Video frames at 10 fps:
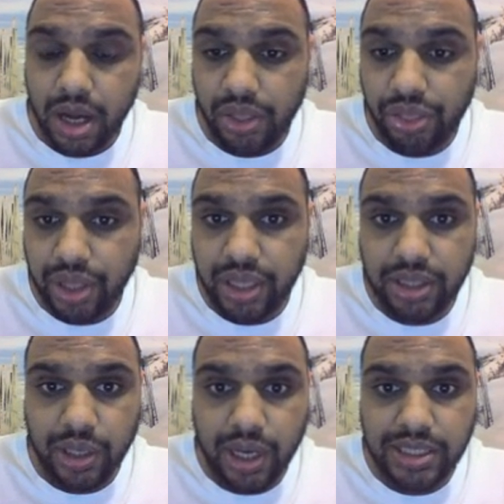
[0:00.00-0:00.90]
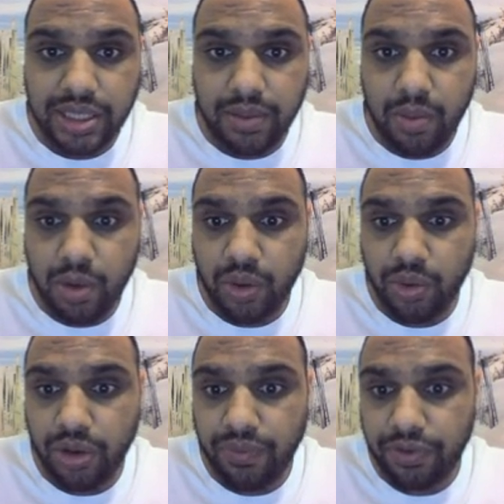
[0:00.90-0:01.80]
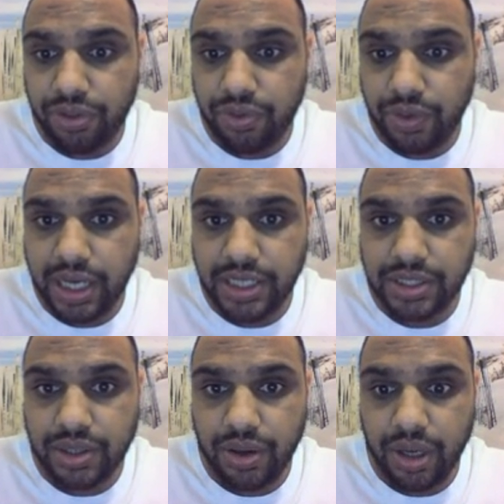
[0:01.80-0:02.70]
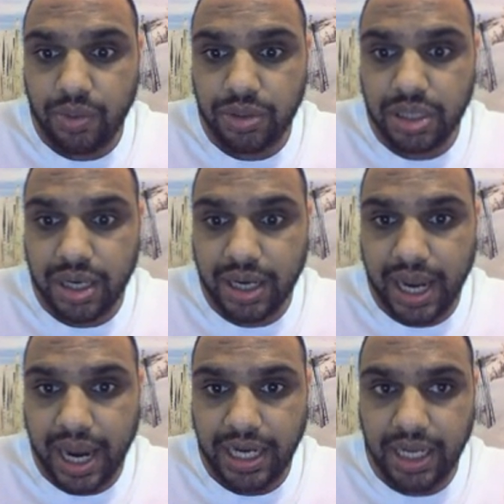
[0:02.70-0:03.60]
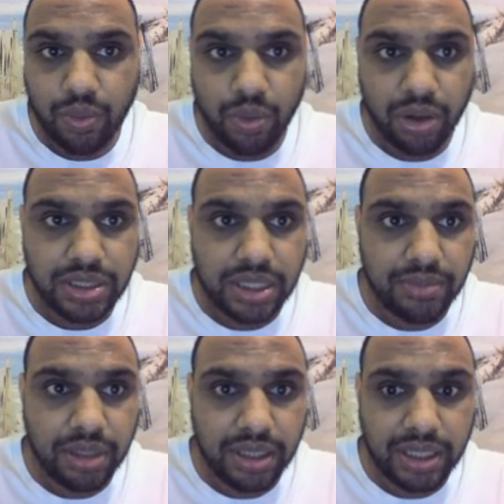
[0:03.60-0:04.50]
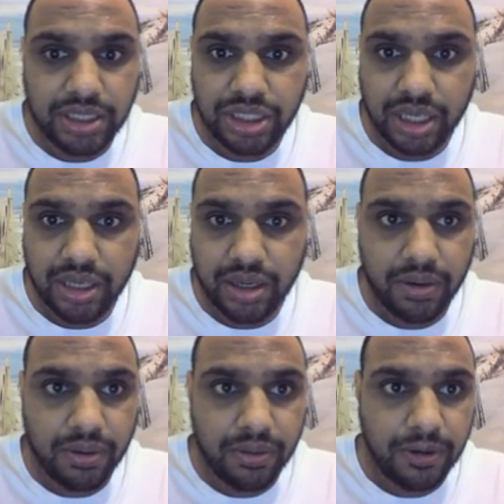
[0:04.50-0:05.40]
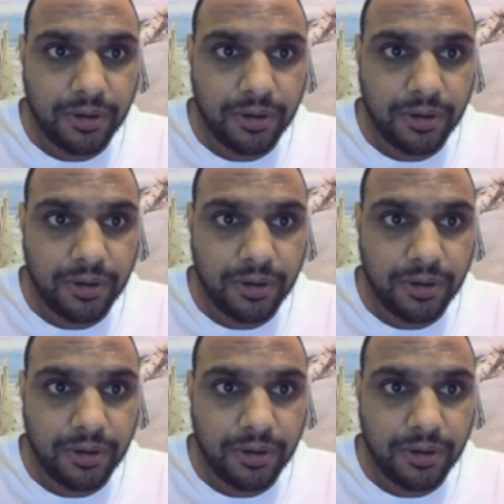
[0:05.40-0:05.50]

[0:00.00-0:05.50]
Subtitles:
I think the last time I made a video for 3 days ago, it was like 81 something. Let's check it out.